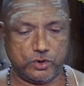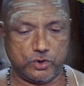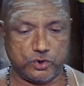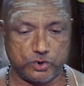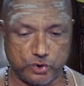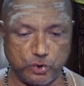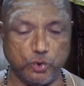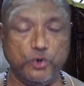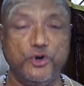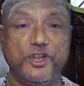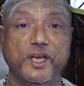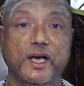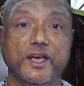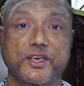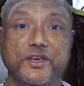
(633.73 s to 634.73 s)

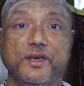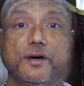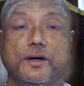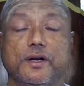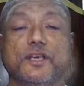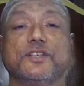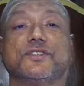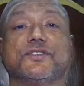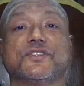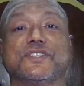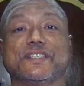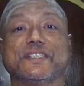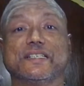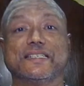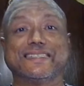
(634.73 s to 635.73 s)
Shunya here is
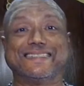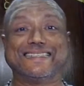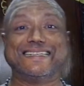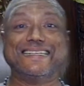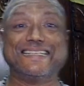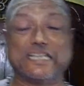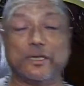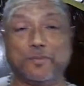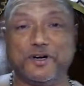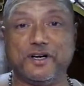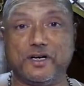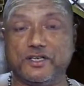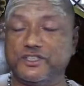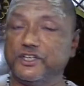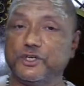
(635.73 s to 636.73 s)

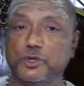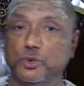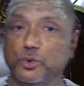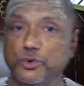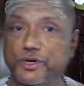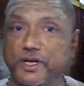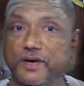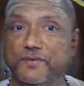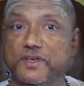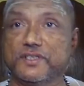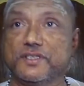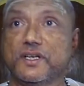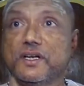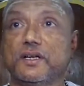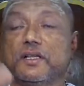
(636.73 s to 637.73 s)
interpreted. See, Shunya,
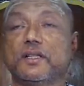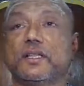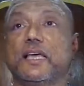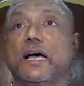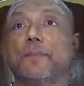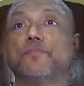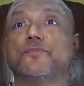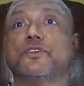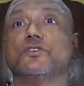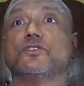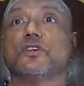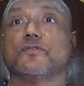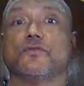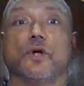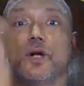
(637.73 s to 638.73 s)
we said the
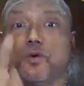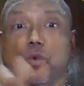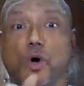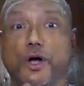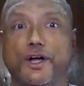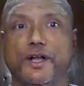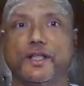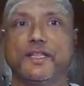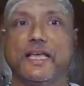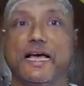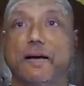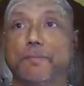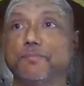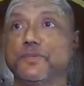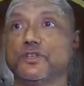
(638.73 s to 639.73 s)
absence of, not void, the
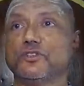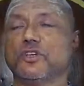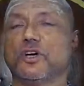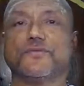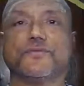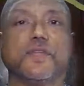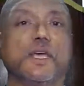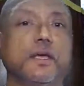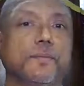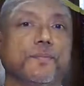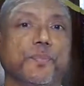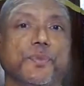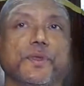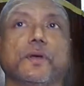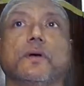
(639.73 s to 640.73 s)
absence of the
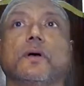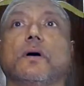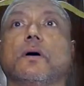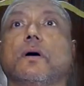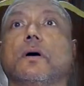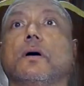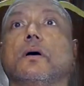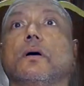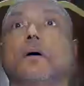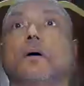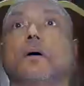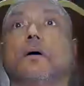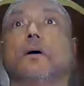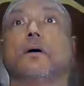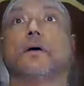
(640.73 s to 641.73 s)

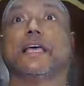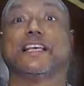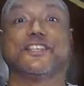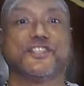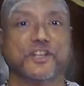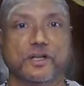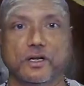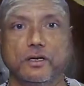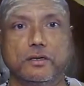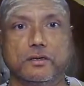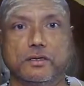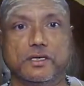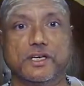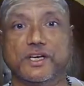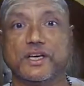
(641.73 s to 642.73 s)
external
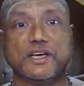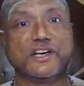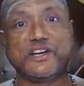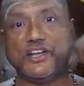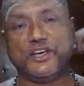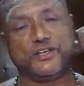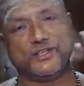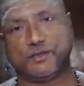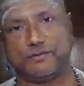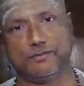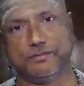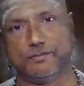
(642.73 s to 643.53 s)
creation.